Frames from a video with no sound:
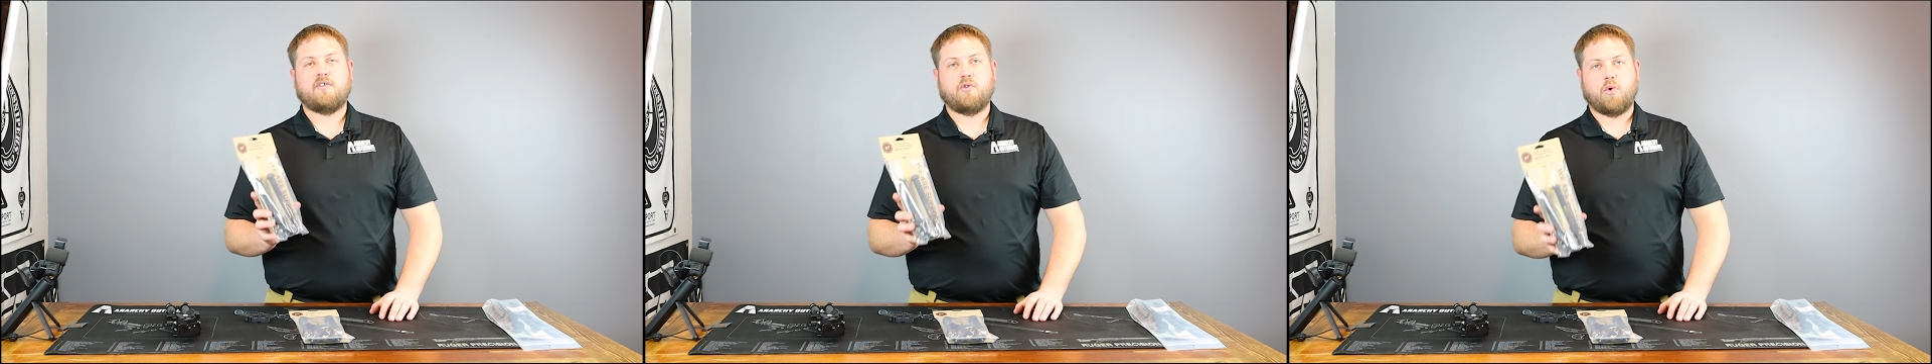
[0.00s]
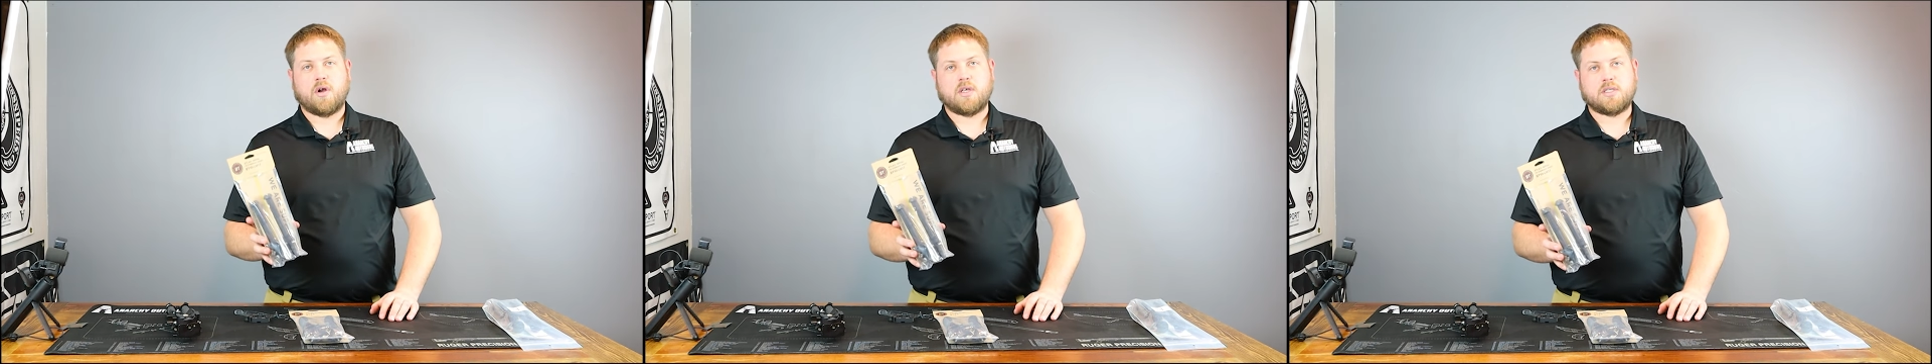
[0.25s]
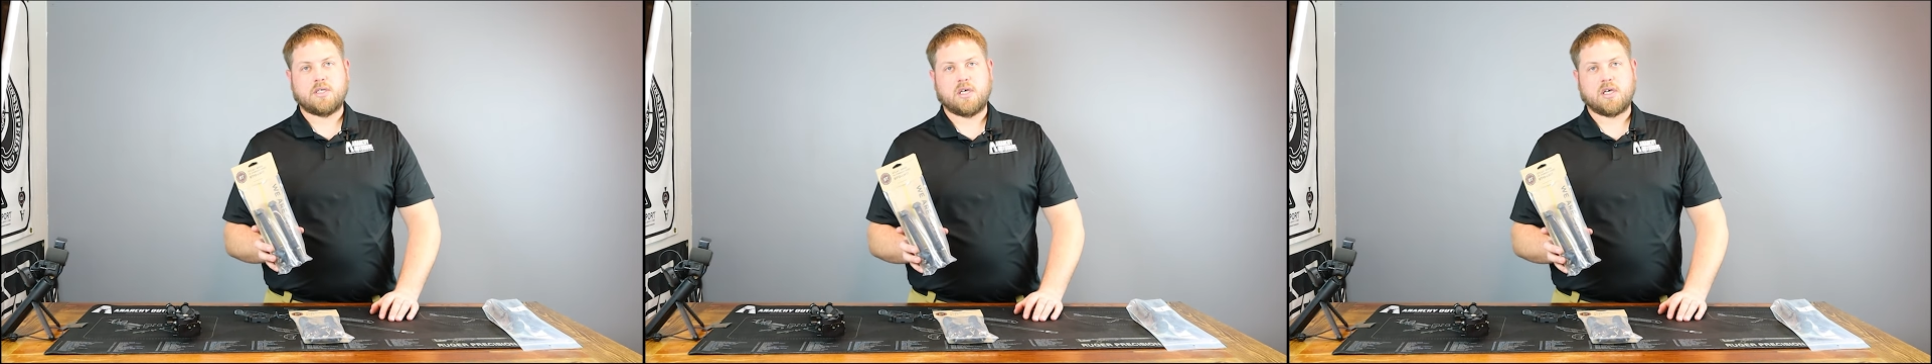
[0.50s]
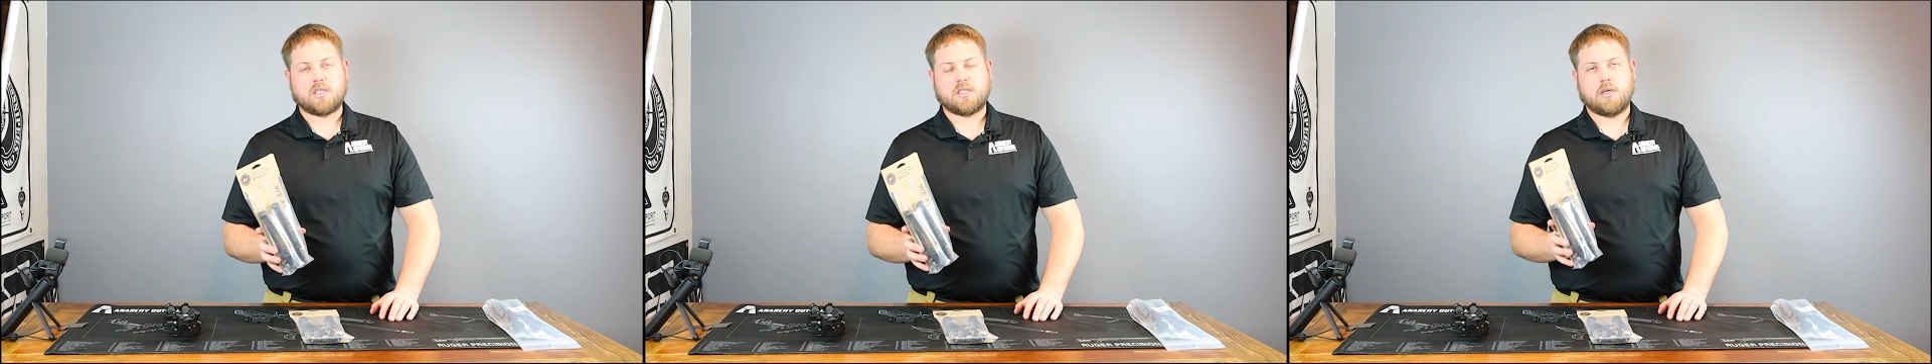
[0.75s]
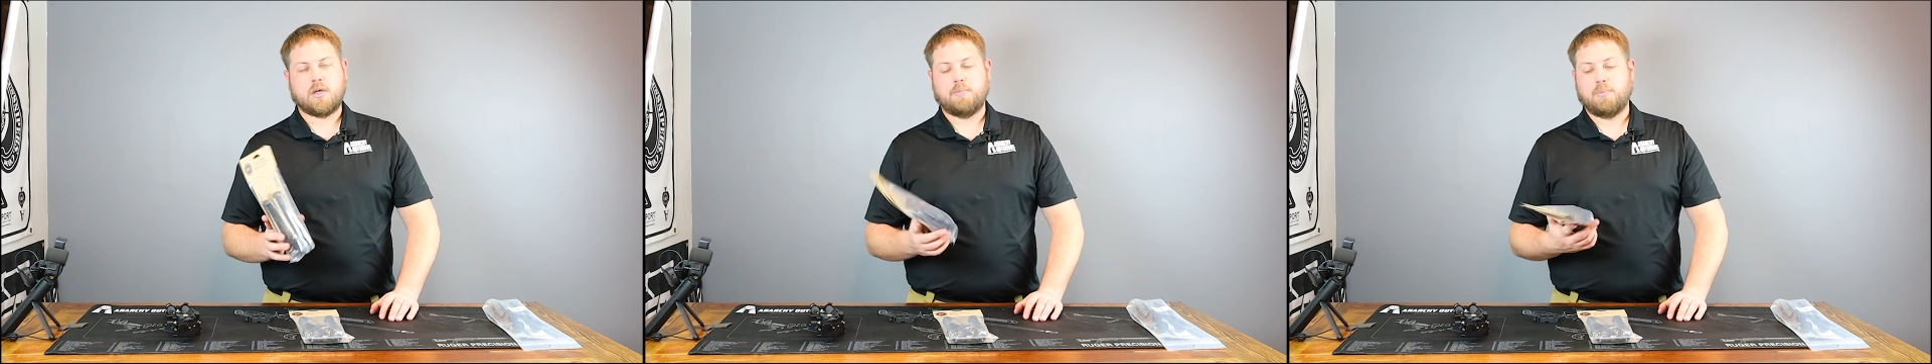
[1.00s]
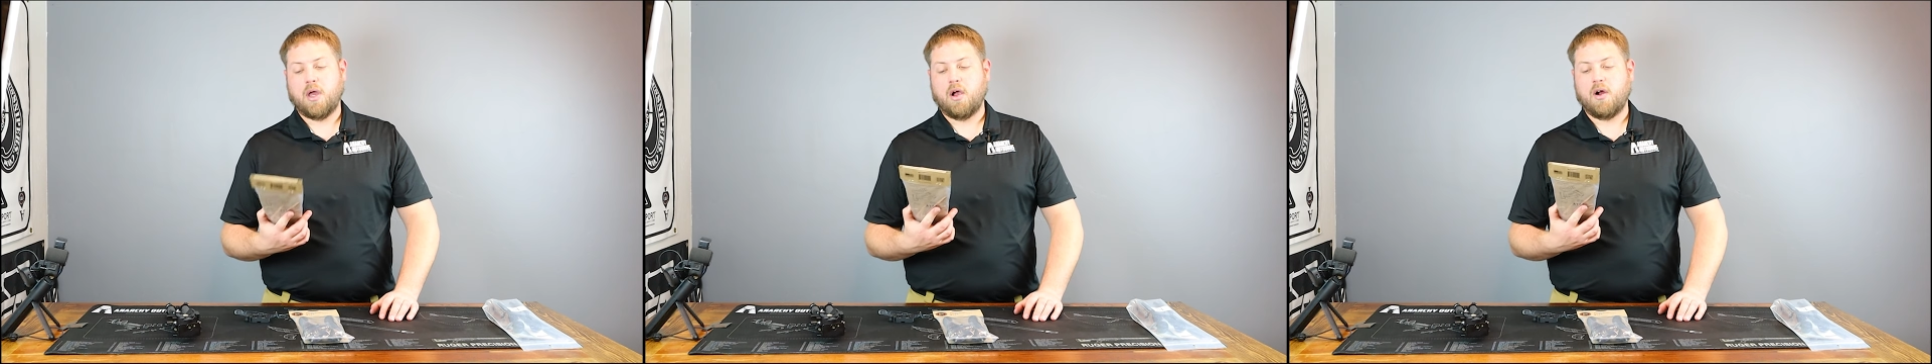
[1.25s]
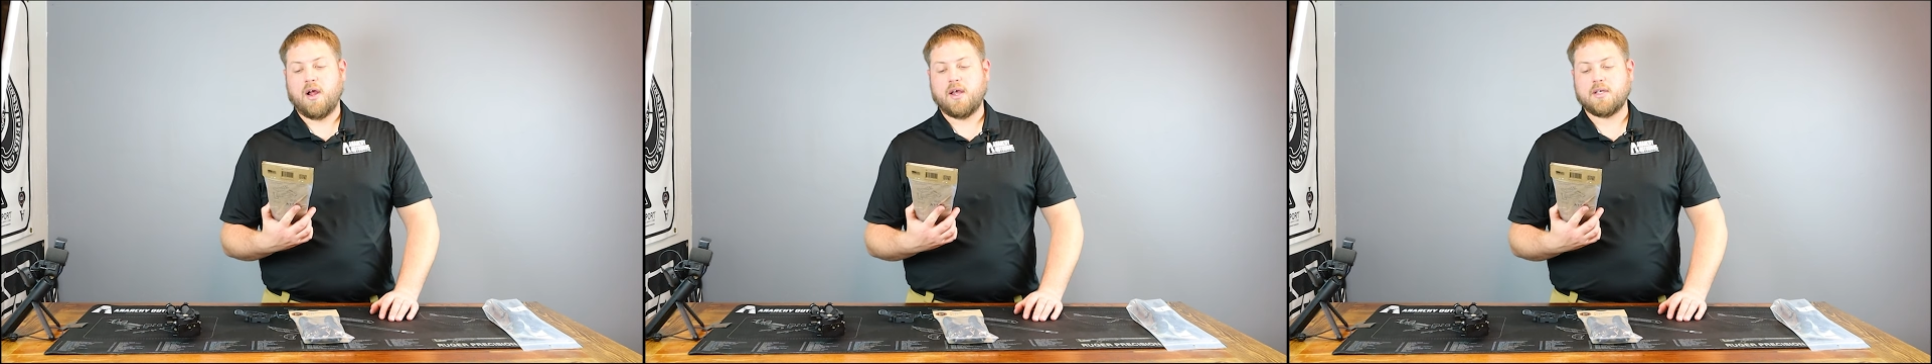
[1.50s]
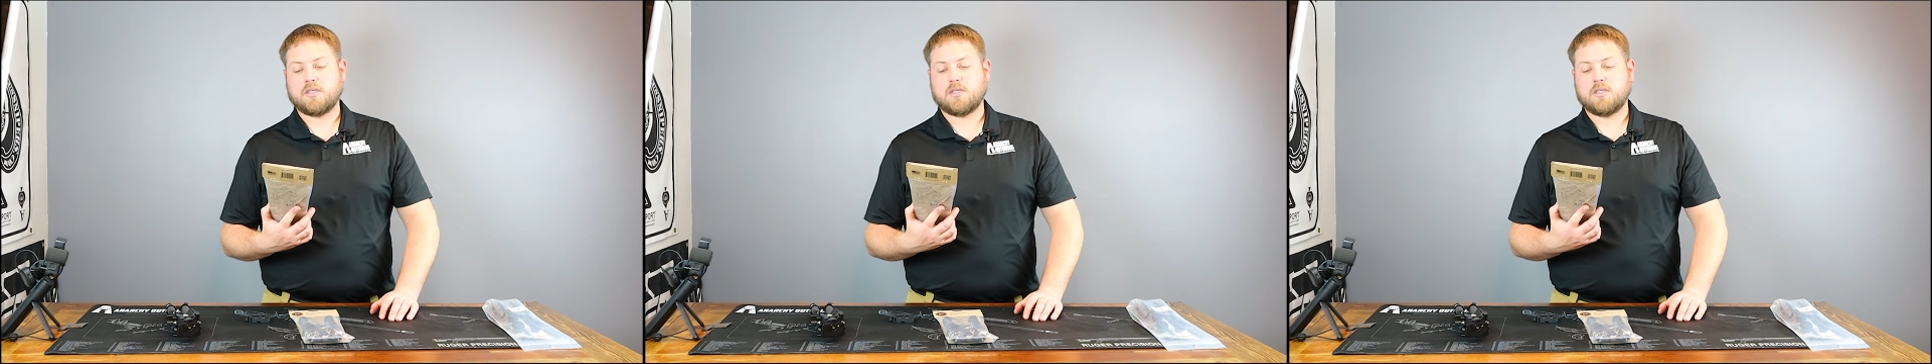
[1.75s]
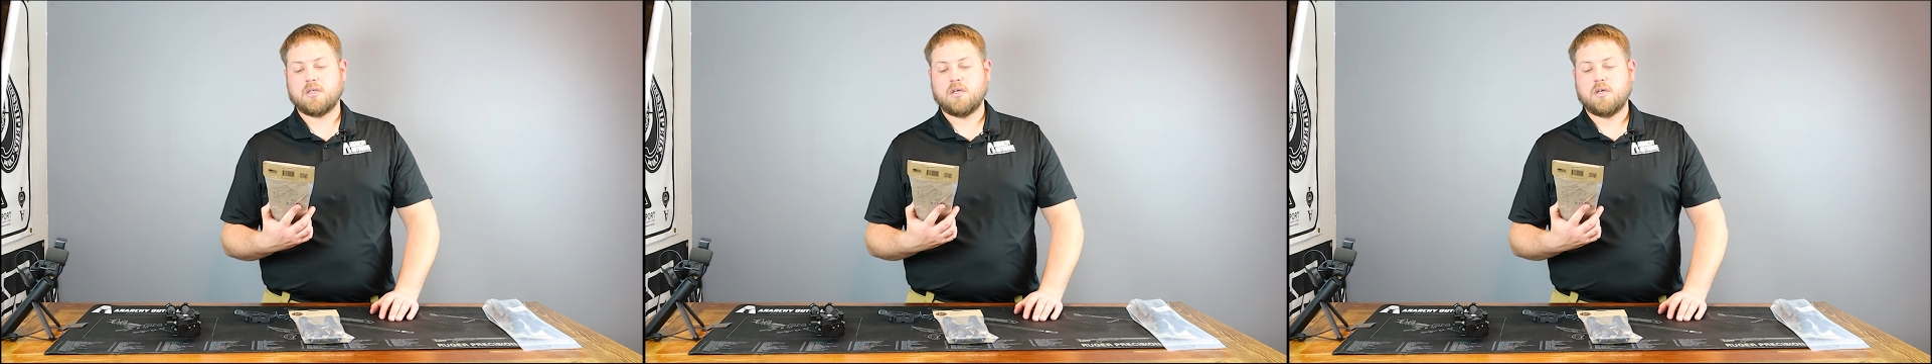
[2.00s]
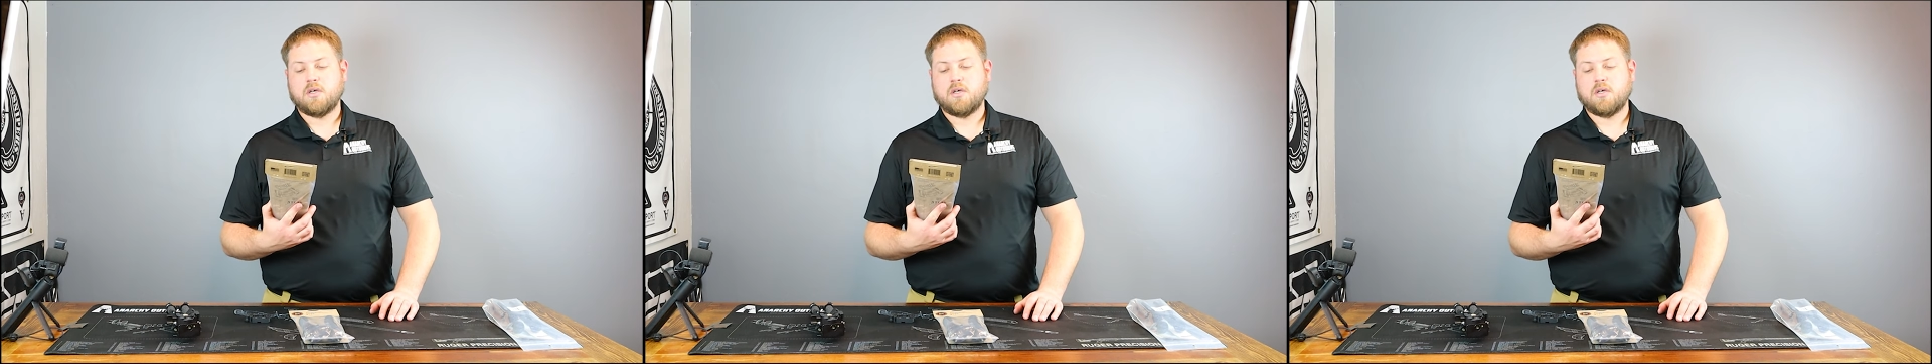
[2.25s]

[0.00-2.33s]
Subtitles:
46 PRS